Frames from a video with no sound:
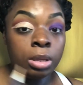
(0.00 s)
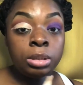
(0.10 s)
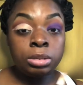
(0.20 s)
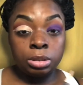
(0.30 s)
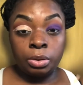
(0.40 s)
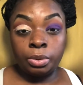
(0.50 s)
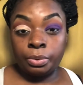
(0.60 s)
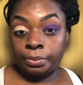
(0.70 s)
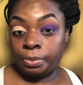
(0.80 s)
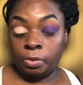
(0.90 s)

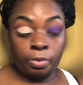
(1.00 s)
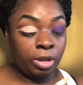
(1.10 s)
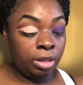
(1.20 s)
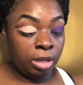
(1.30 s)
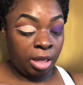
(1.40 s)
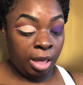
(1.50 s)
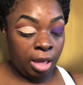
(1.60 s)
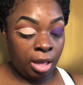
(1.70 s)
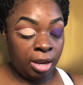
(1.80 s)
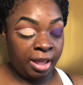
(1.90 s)
So we're
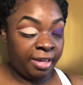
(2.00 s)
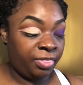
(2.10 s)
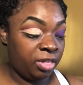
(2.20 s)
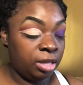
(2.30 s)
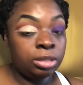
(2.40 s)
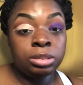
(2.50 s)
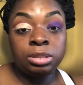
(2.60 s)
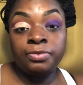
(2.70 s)
looking like this.